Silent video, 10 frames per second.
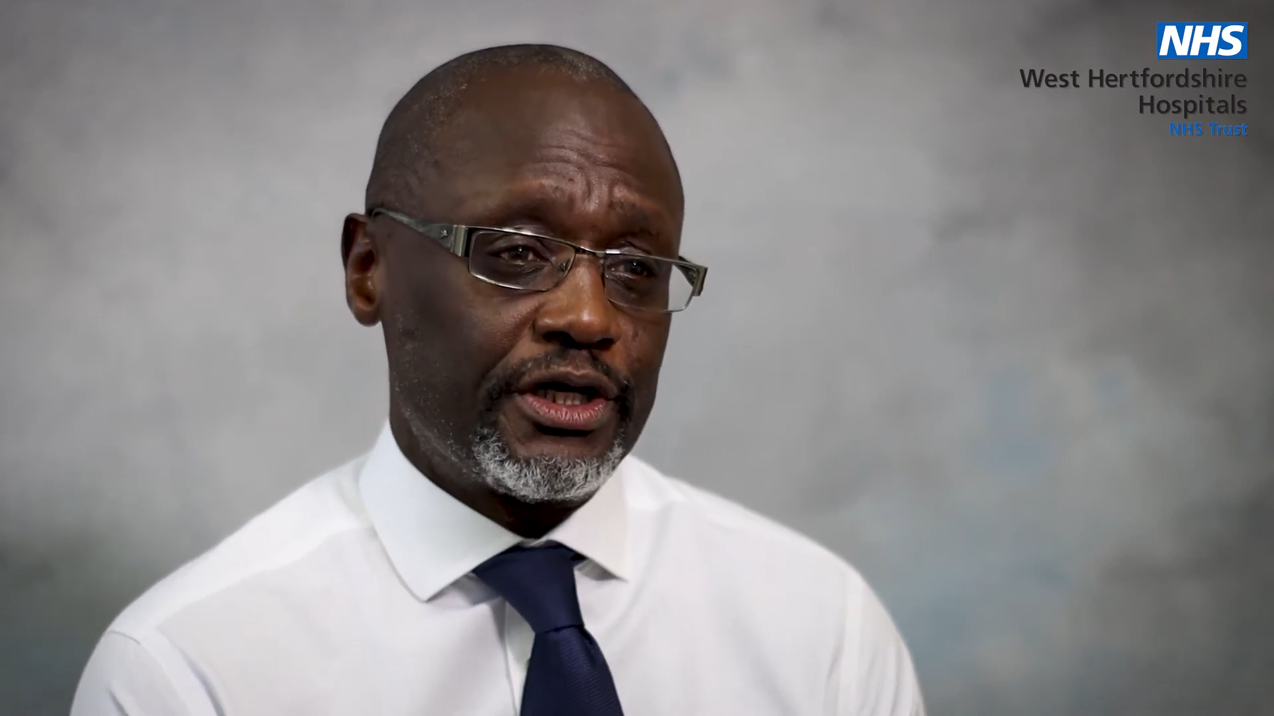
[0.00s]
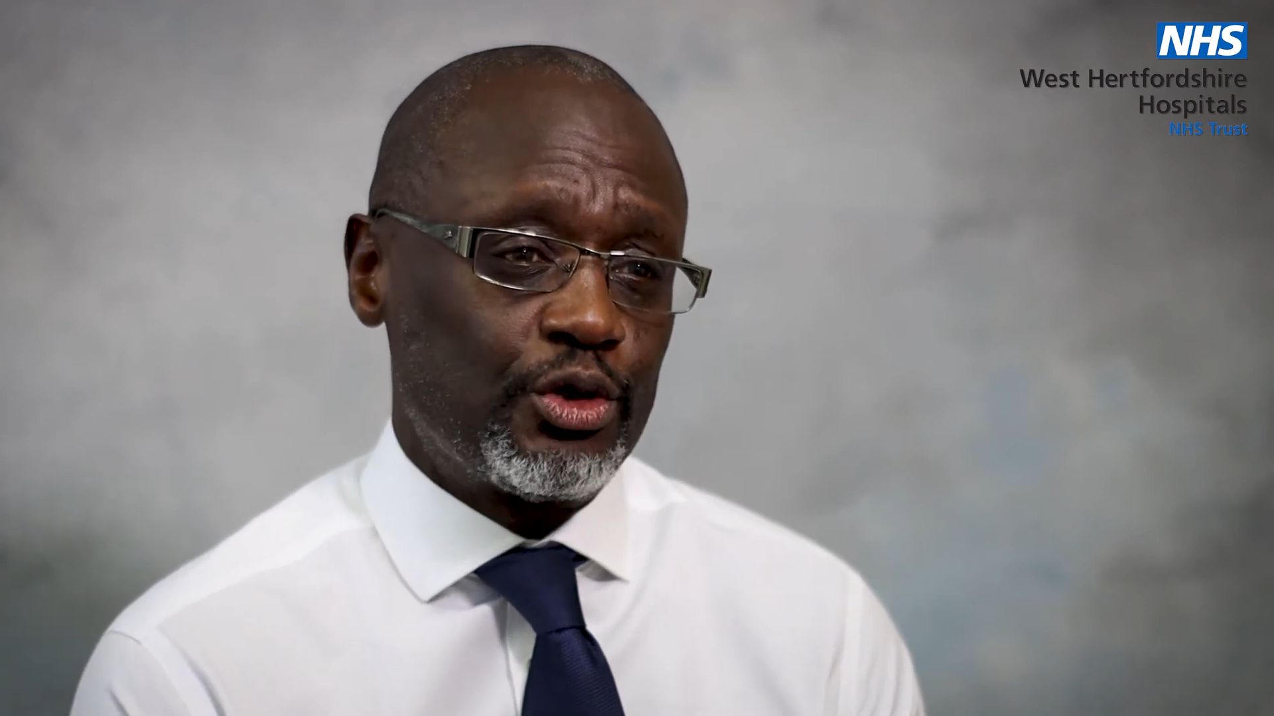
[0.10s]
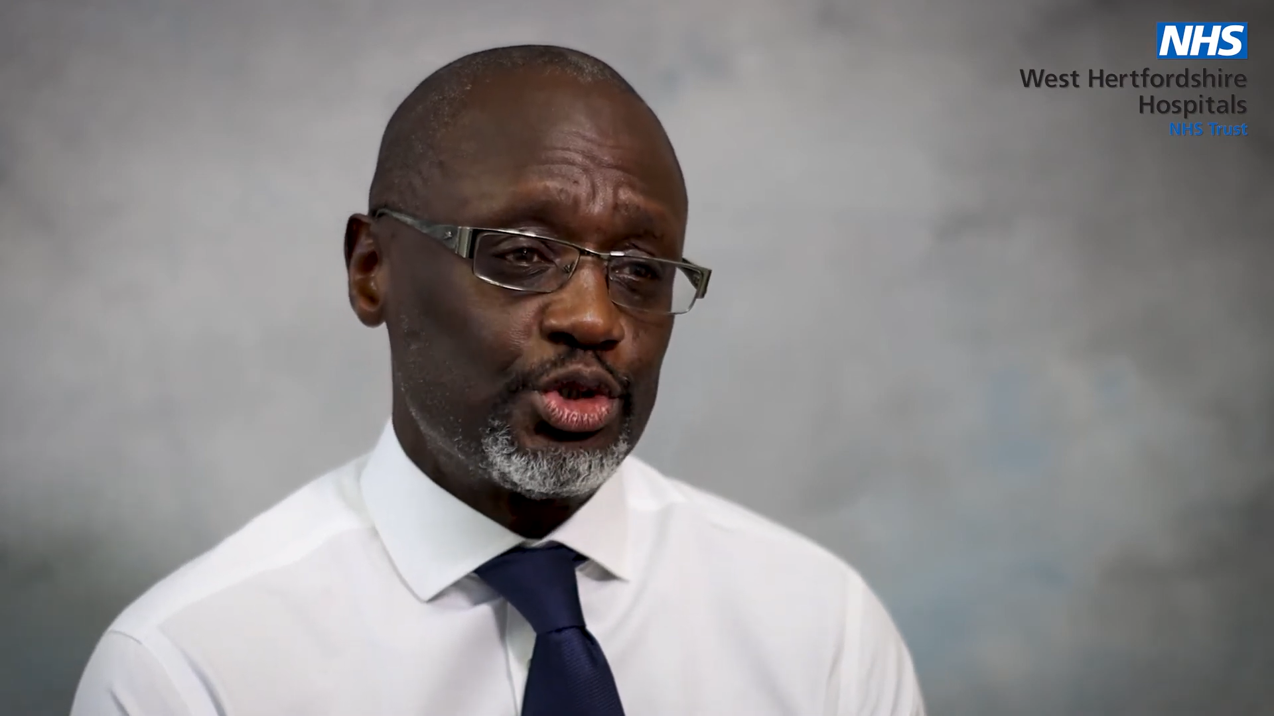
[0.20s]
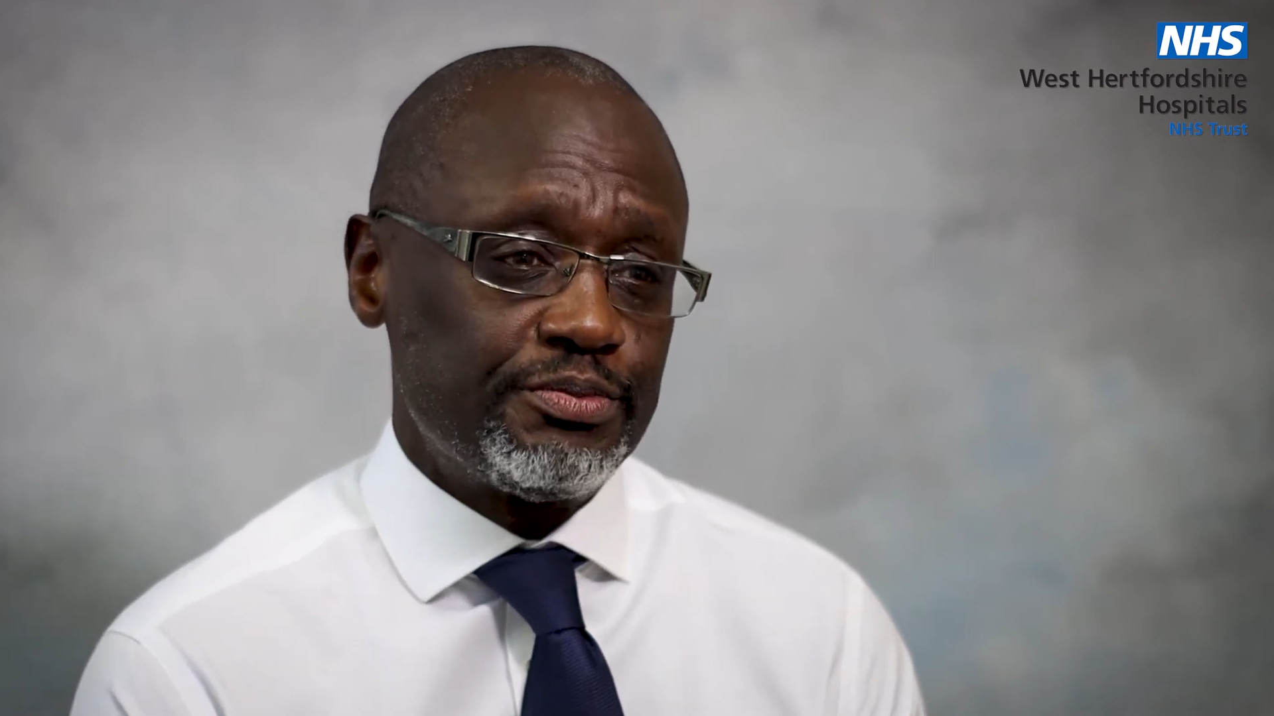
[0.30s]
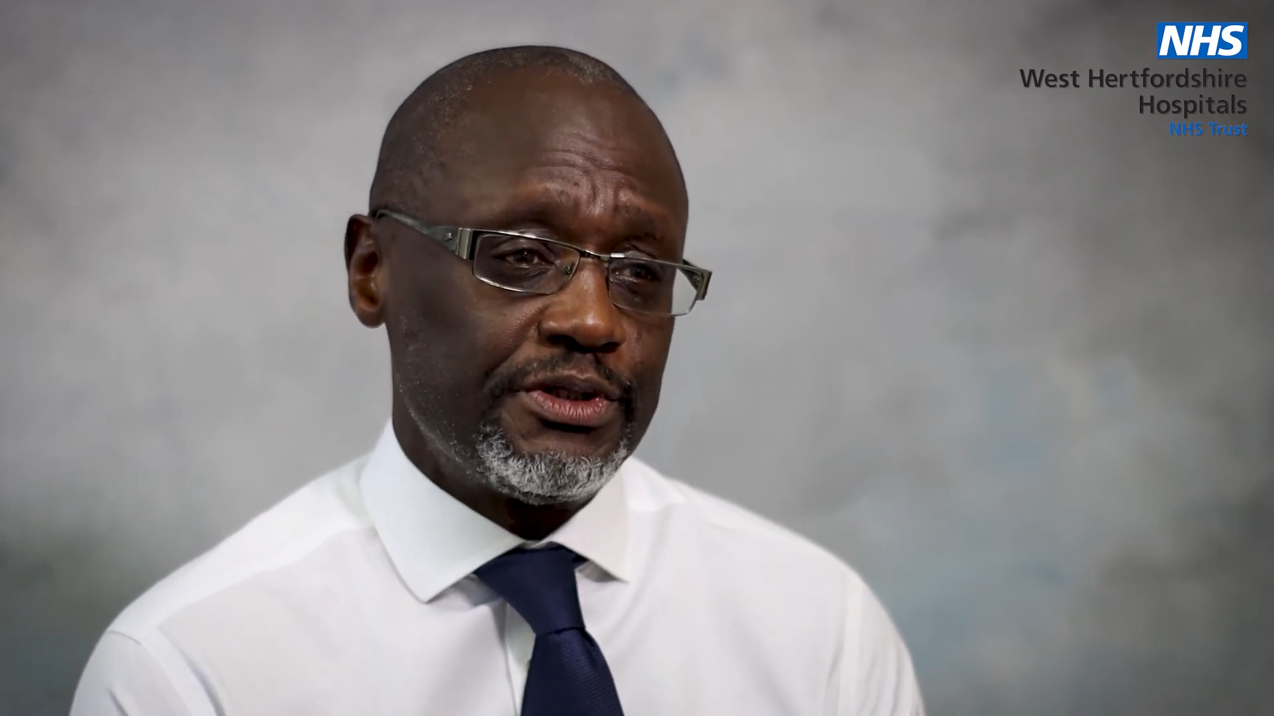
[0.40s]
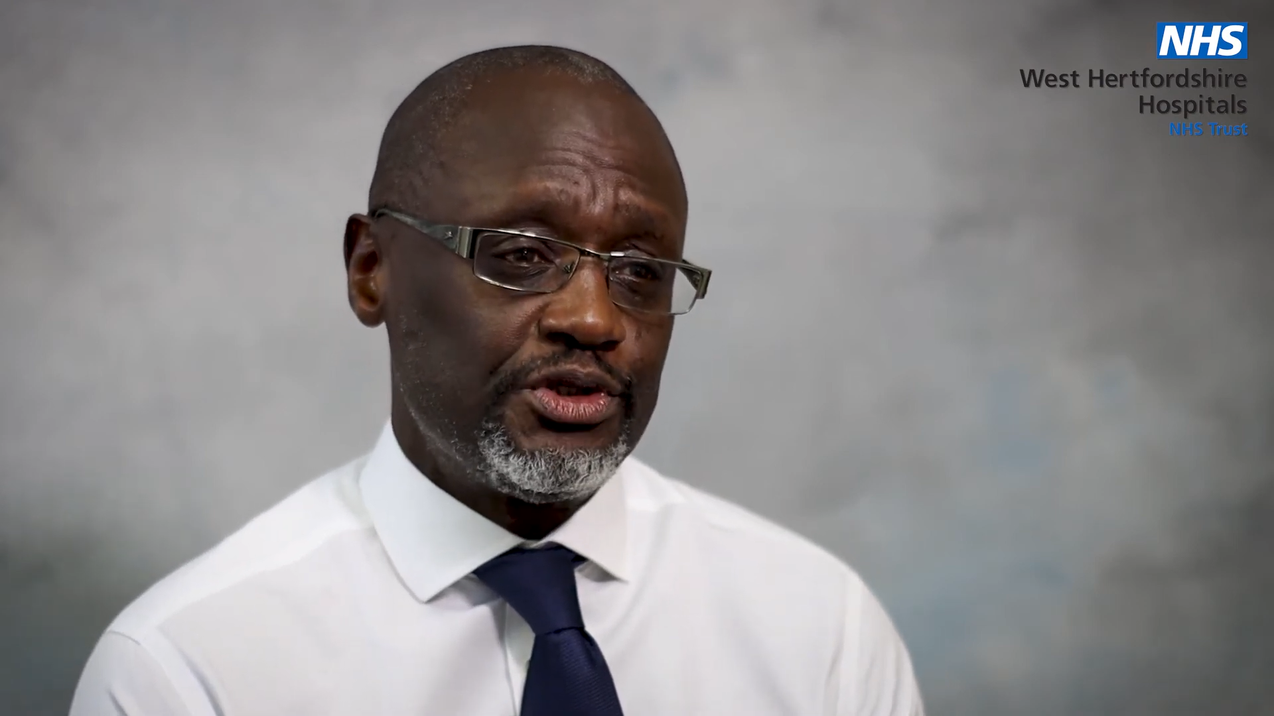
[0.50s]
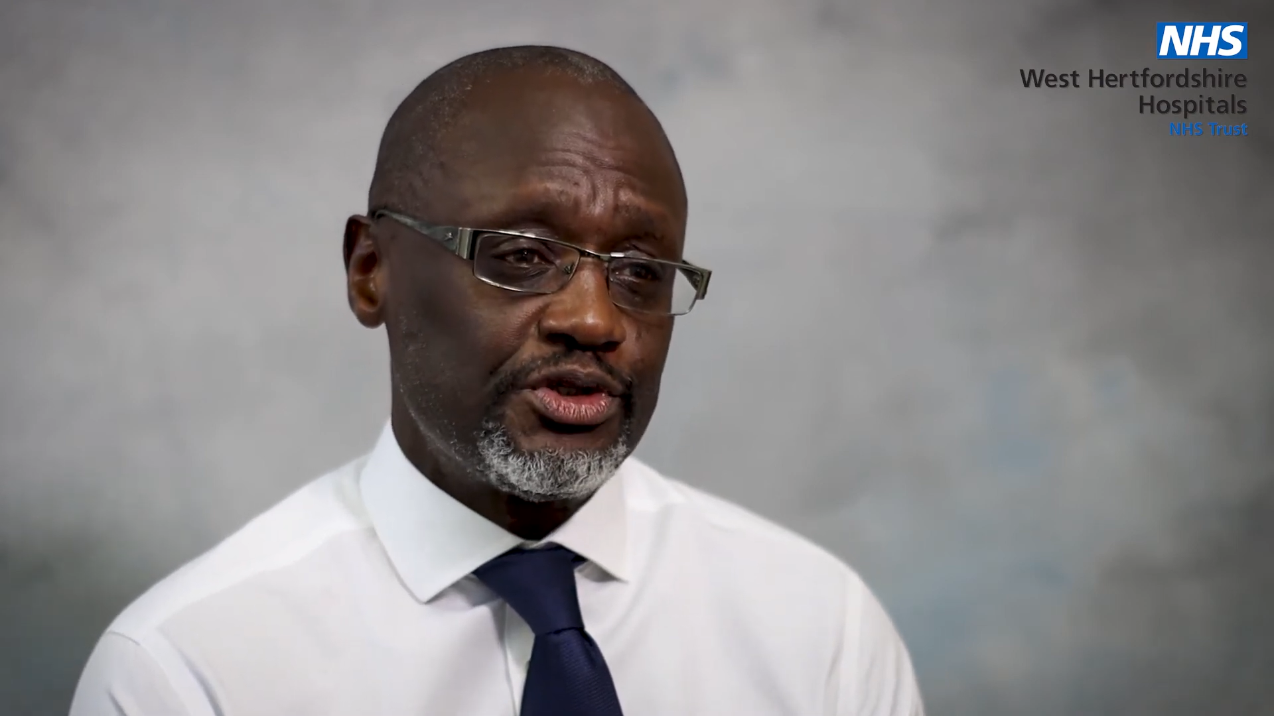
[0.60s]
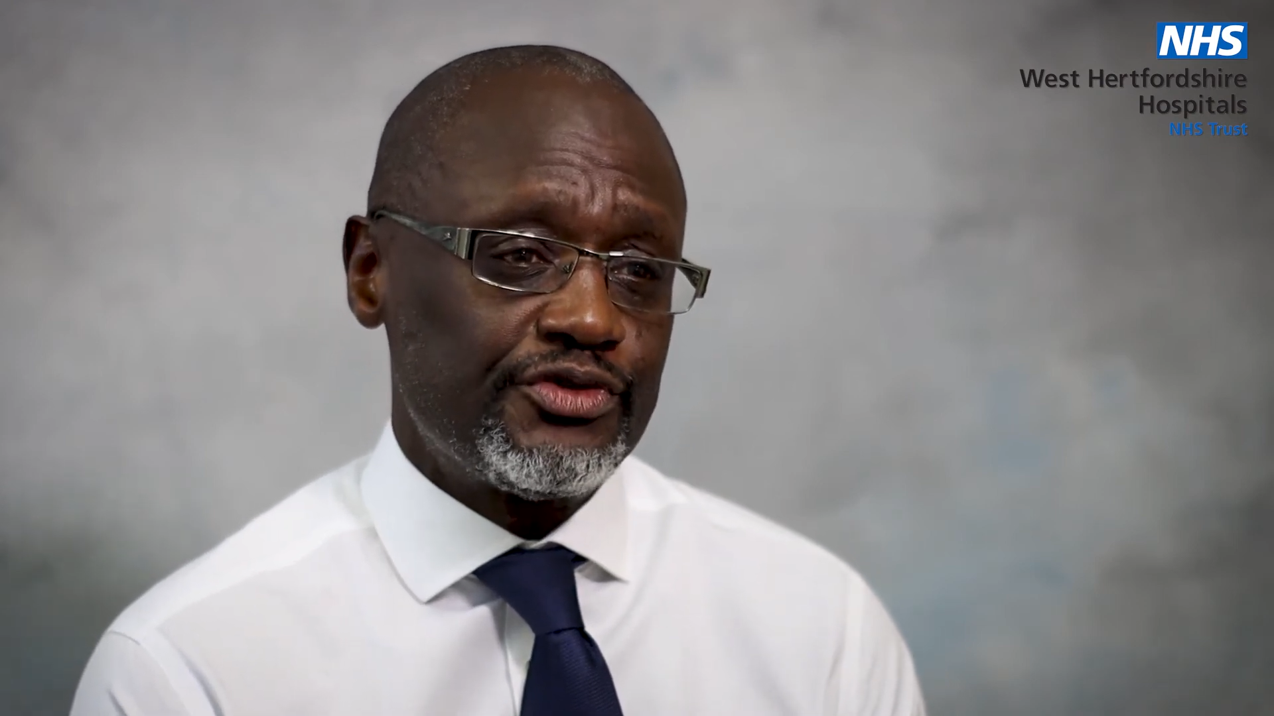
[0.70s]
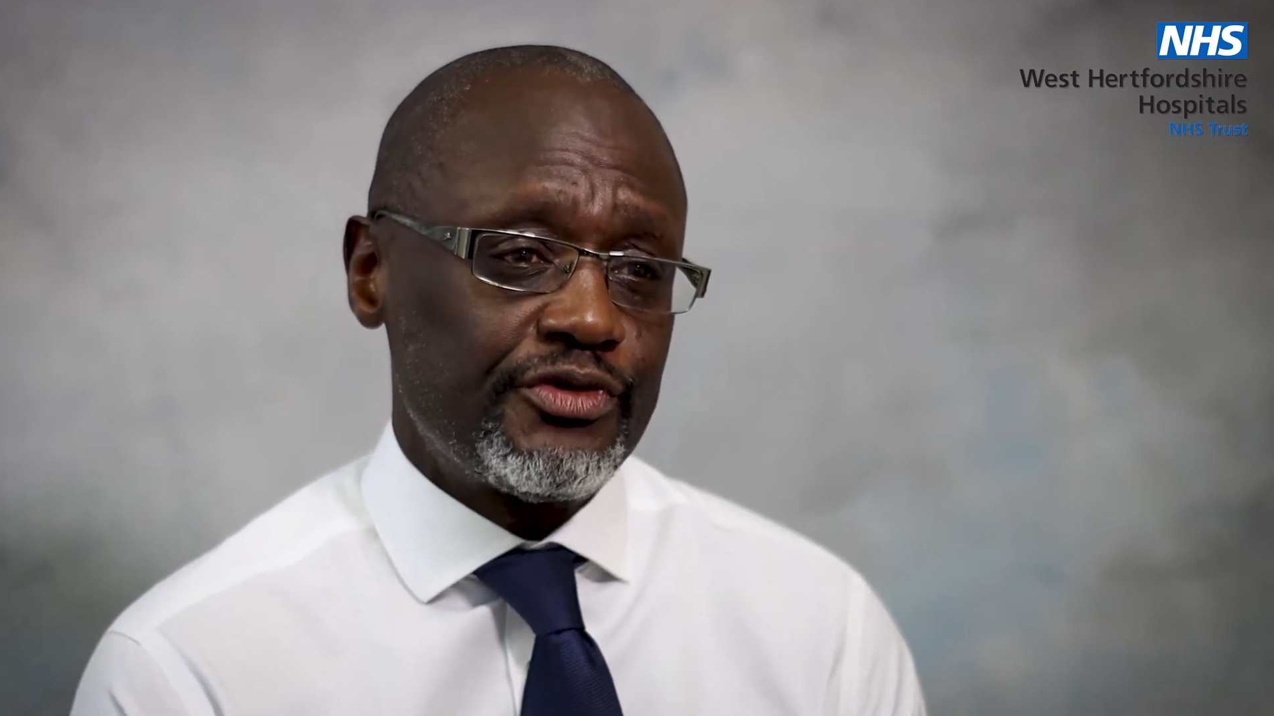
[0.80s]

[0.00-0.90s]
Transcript: contributions